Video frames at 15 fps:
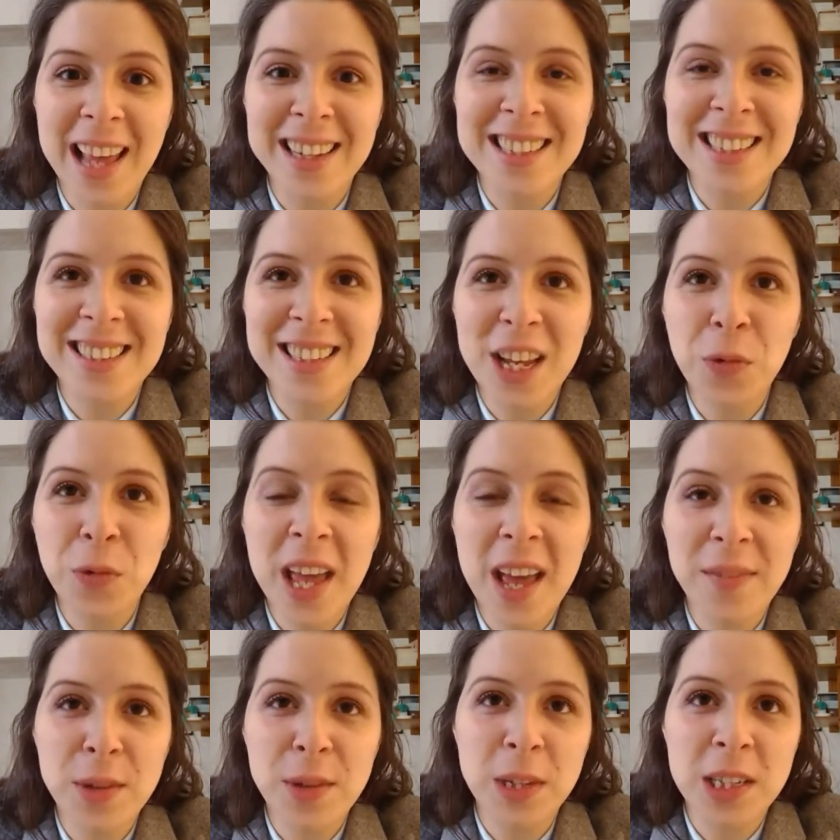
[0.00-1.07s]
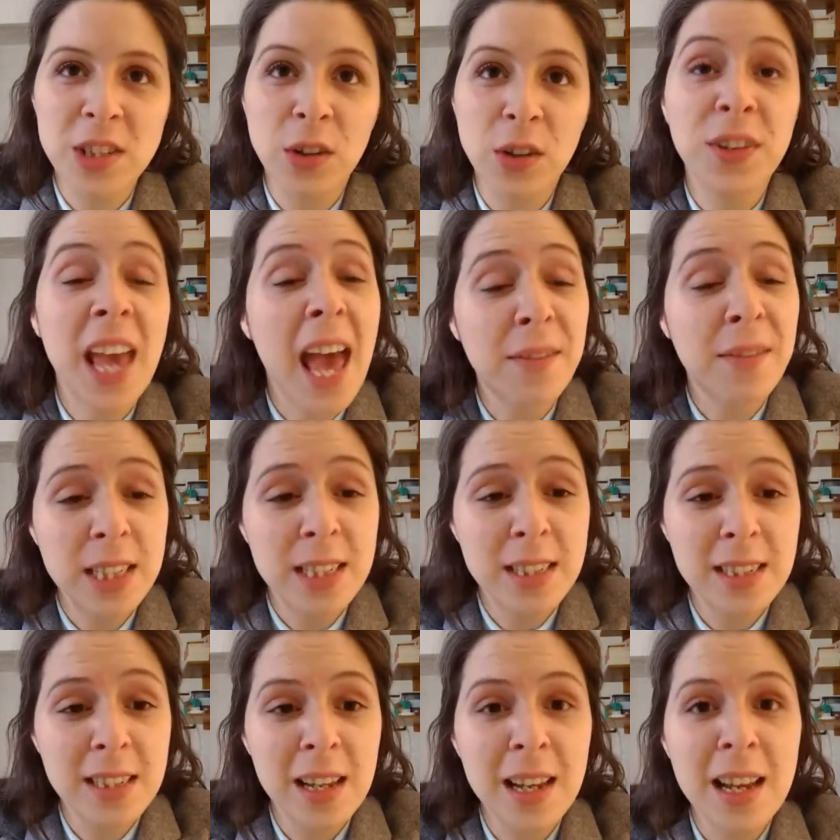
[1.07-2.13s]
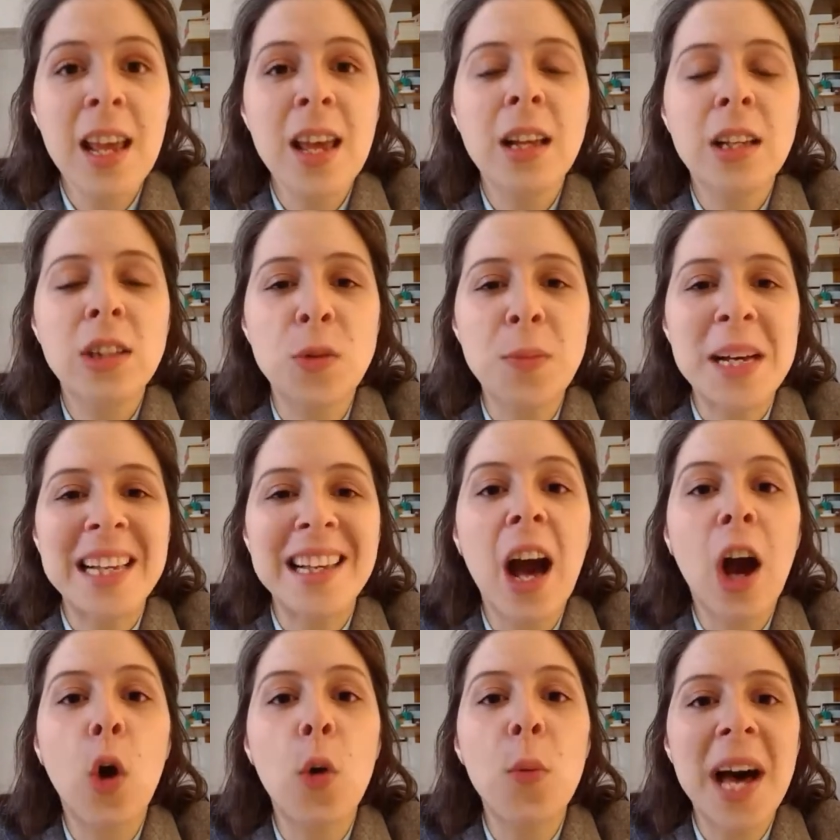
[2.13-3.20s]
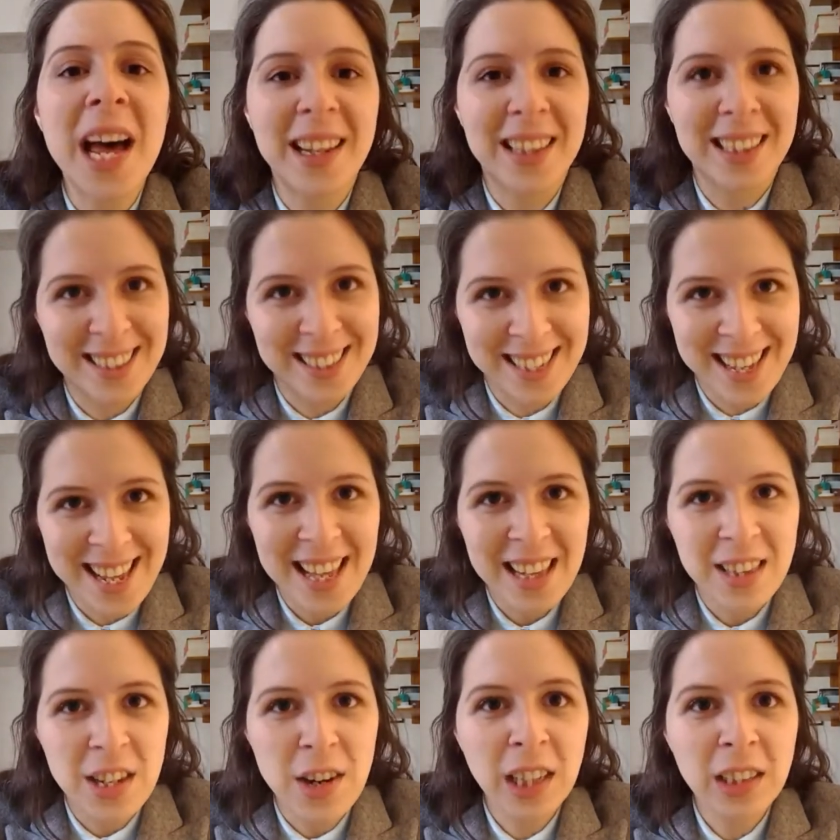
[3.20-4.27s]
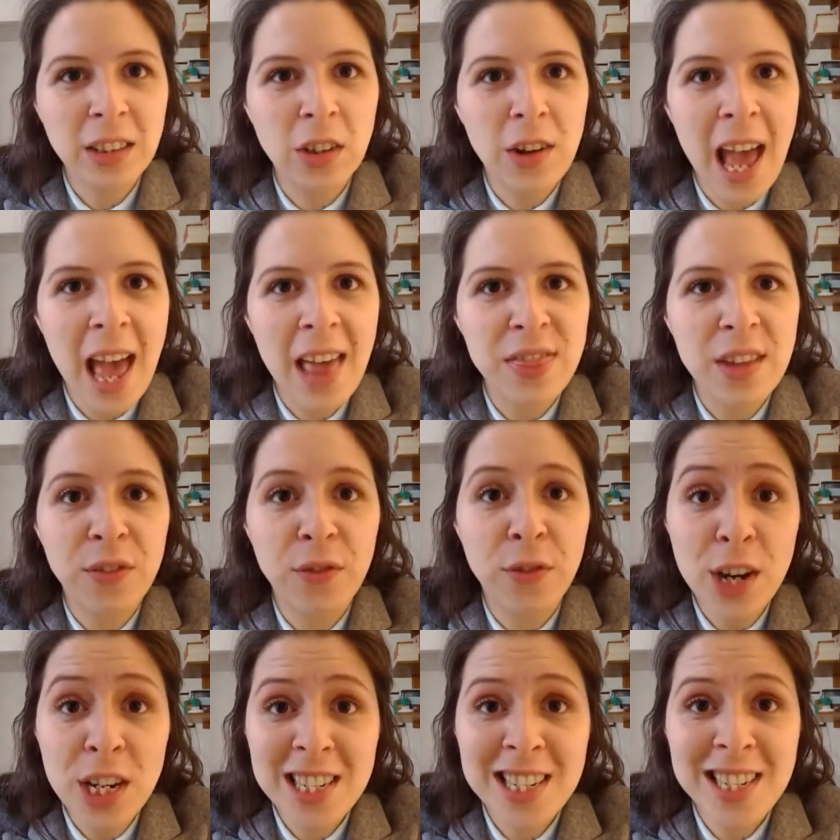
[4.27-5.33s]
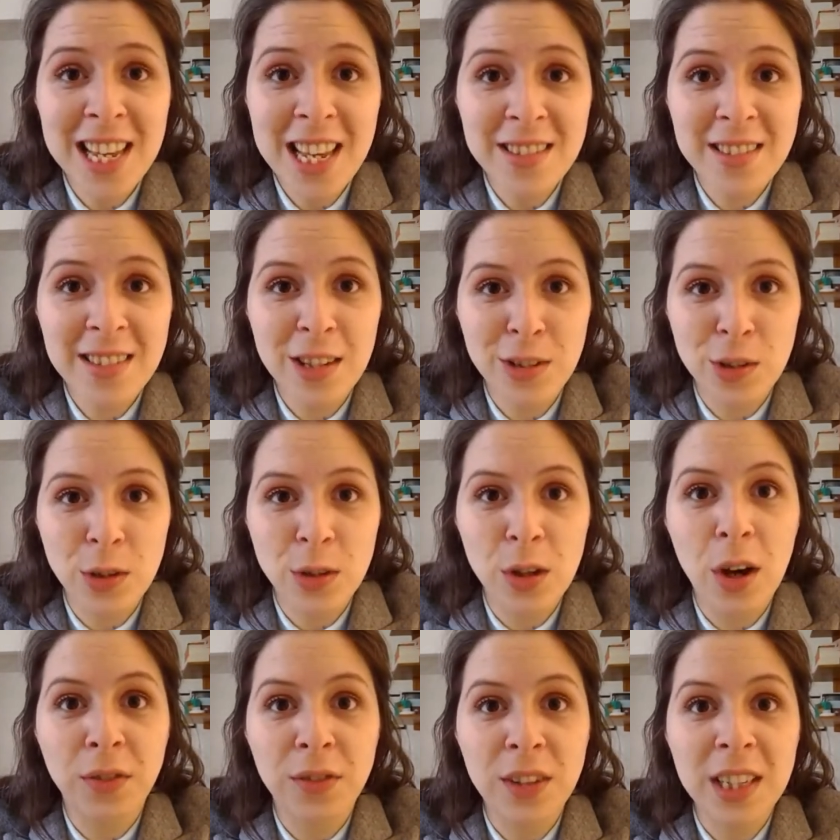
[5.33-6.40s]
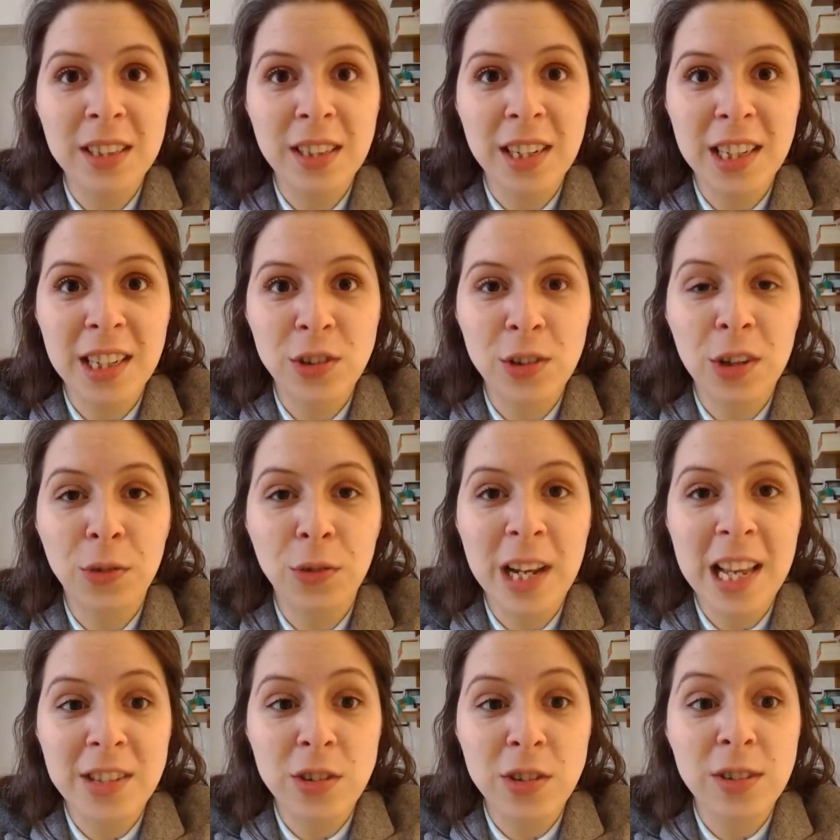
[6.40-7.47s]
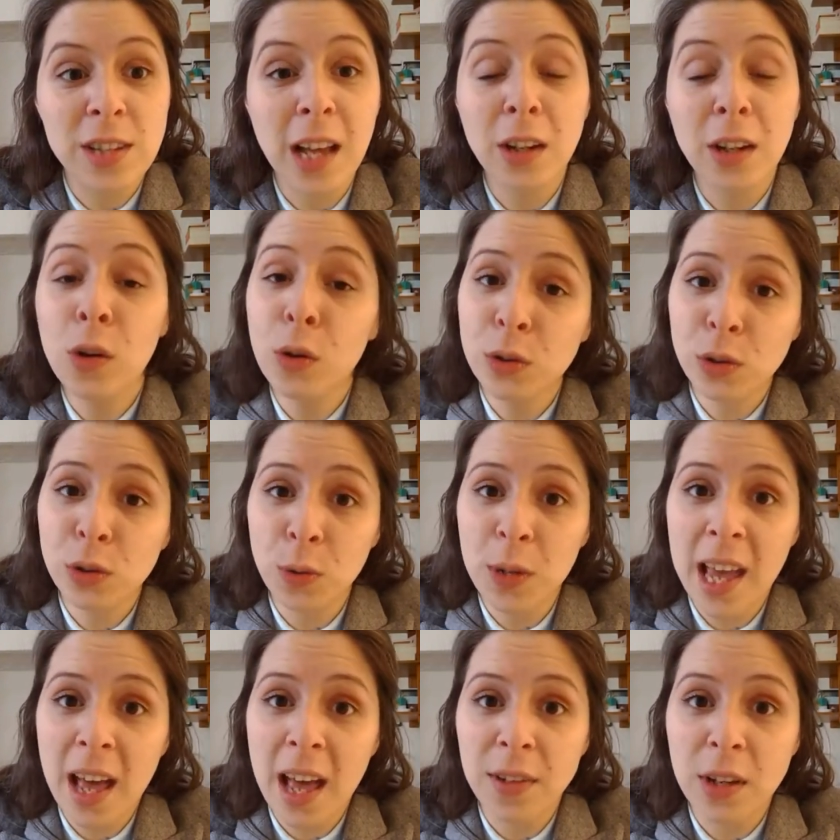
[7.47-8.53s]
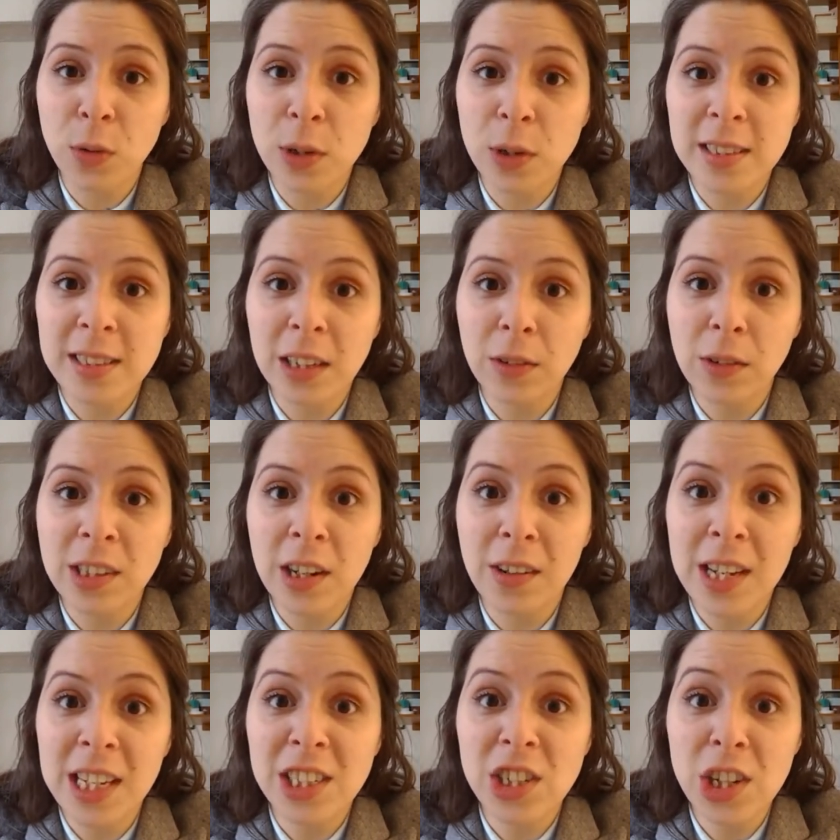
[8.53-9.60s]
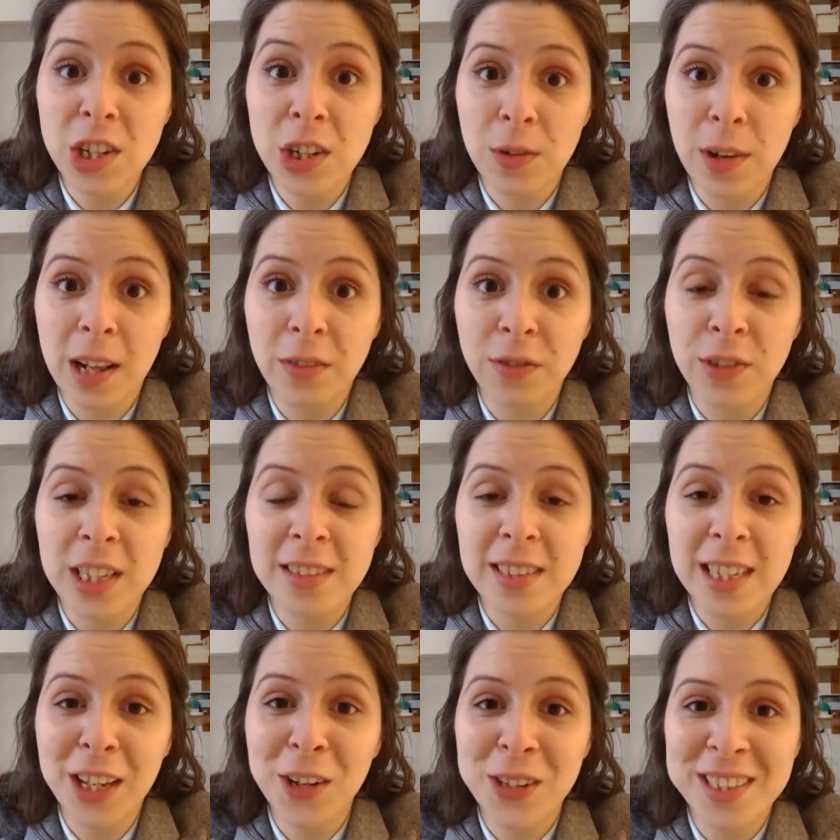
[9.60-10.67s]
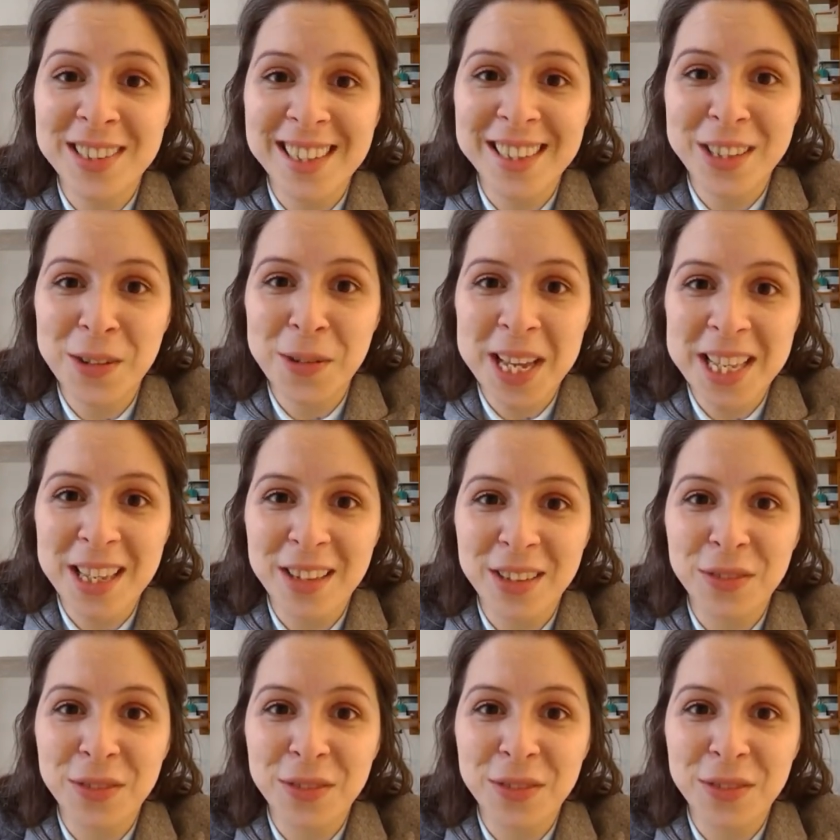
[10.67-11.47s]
At this time, we have the pleasure of having Thomas Gomart, director at the French Institute of International Relations, and also we have our Secretary General, Francisco de Santibañes.